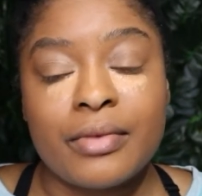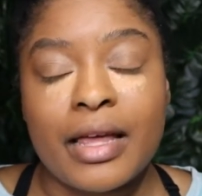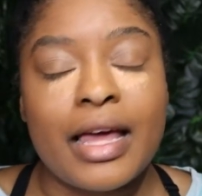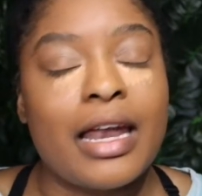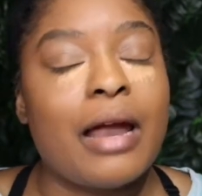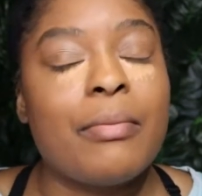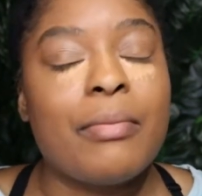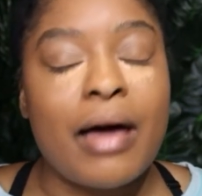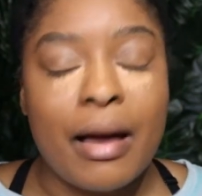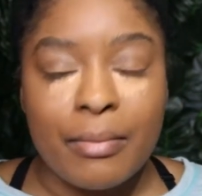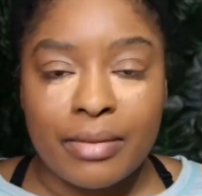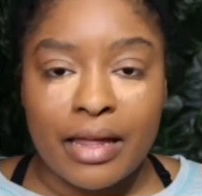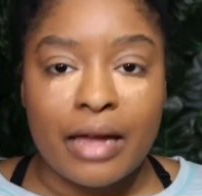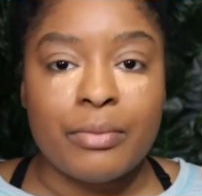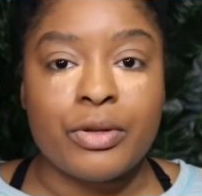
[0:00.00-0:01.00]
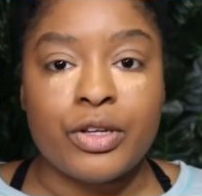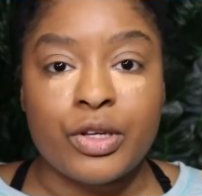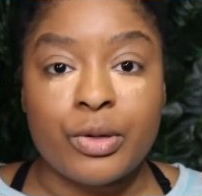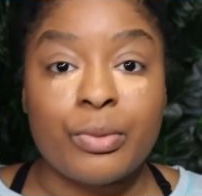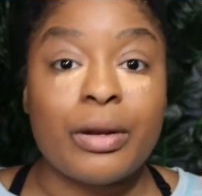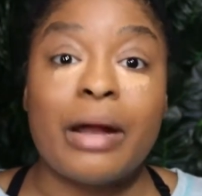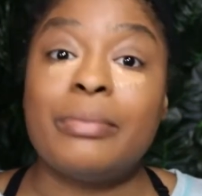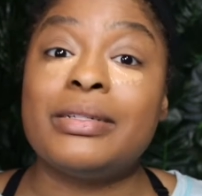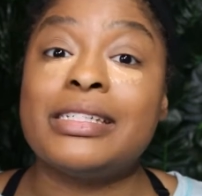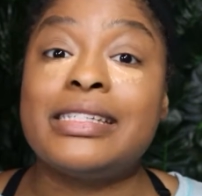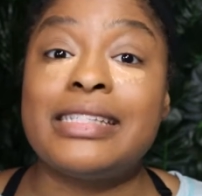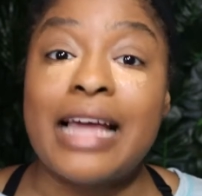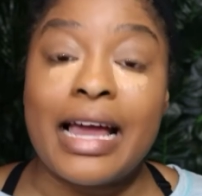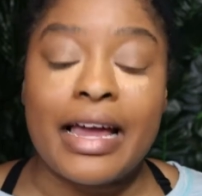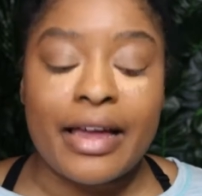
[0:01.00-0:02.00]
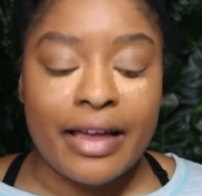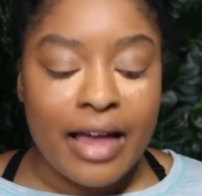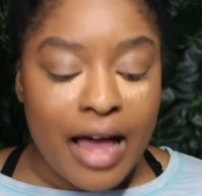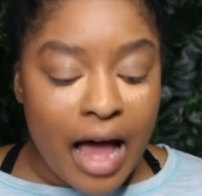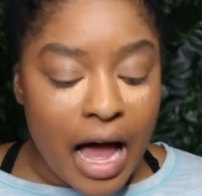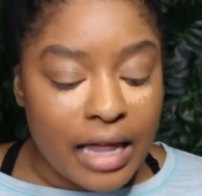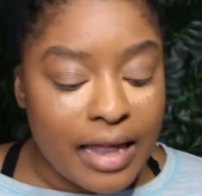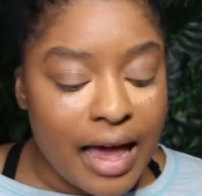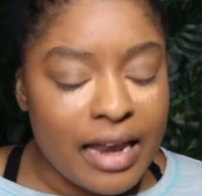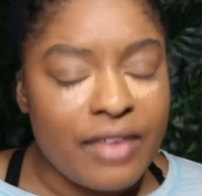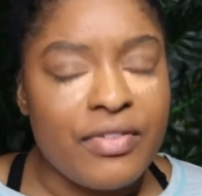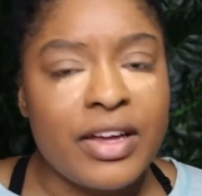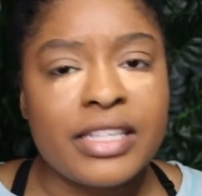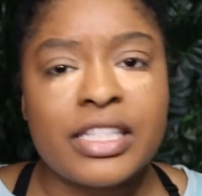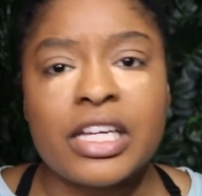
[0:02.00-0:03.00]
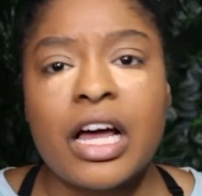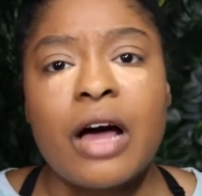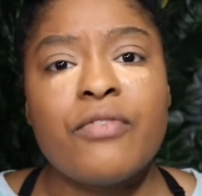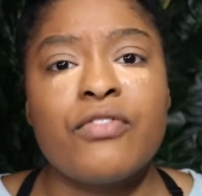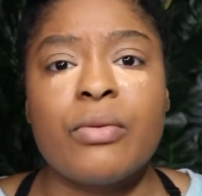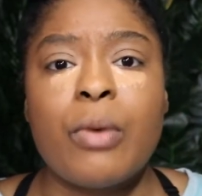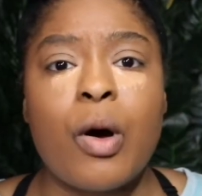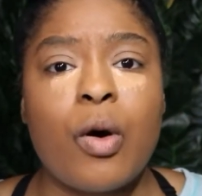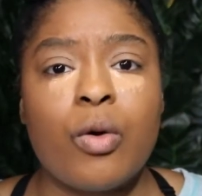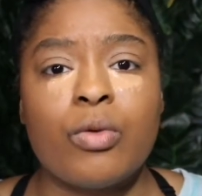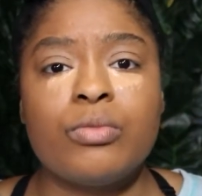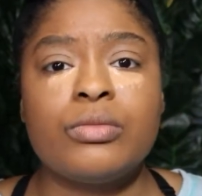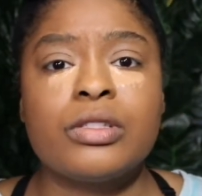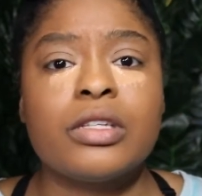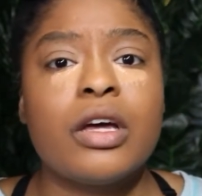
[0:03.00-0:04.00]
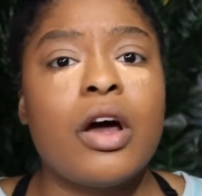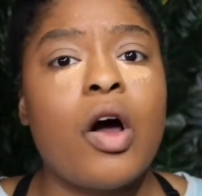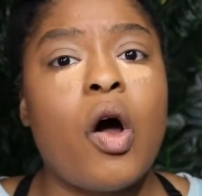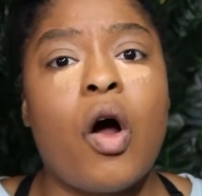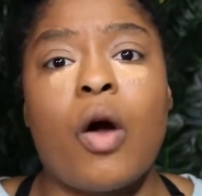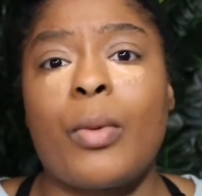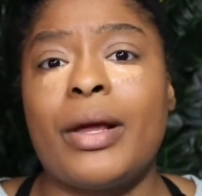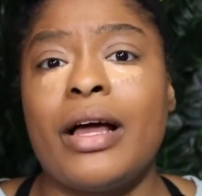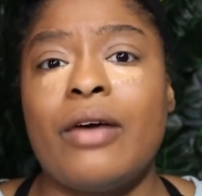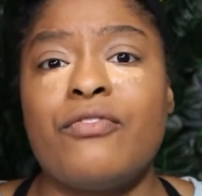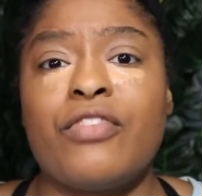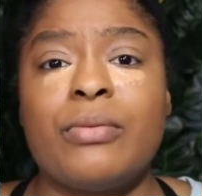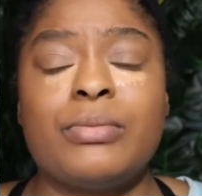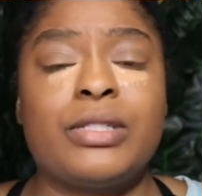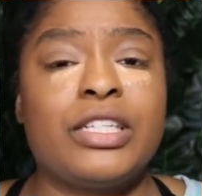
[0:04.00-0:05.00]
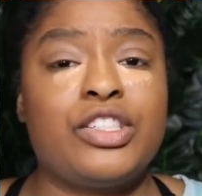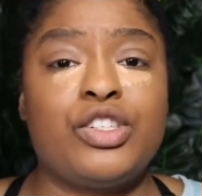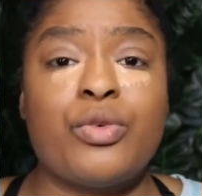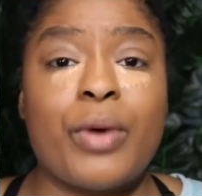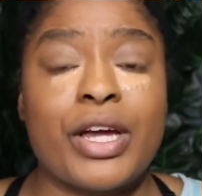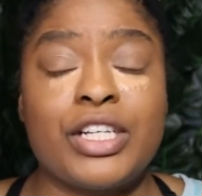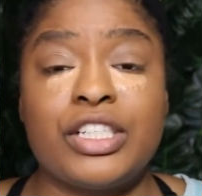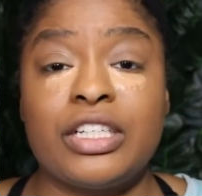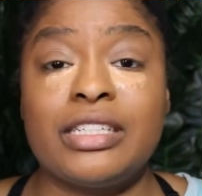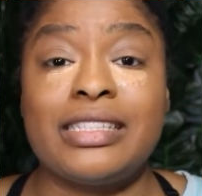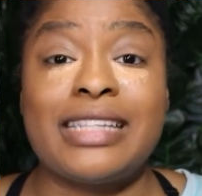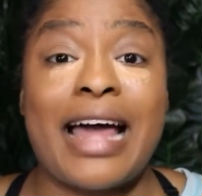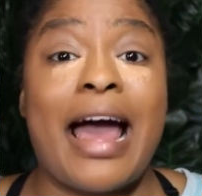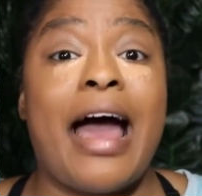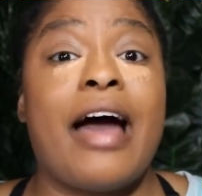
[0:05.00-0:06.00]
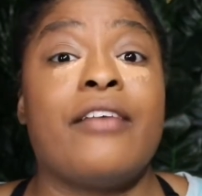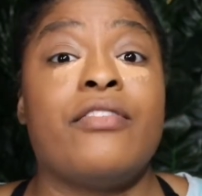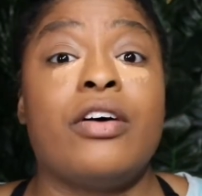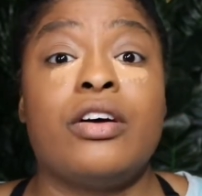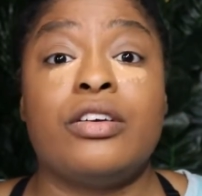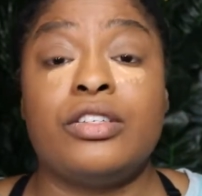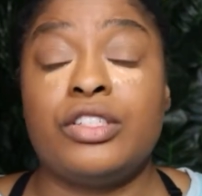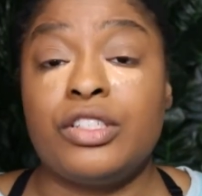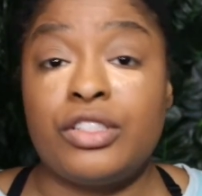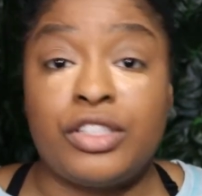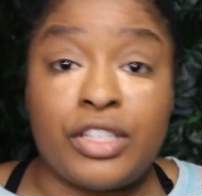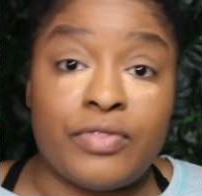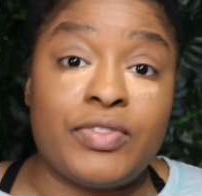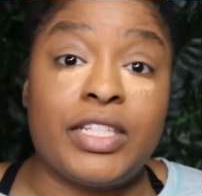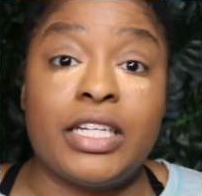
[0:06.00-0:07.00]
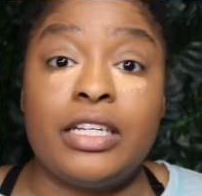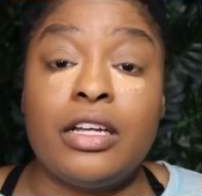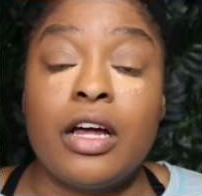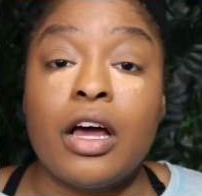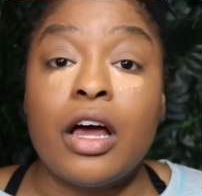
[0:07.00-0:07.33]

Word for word: And I'm not blaming you, but I'm just saying a lot of us come from homes or we come from situations that have shifted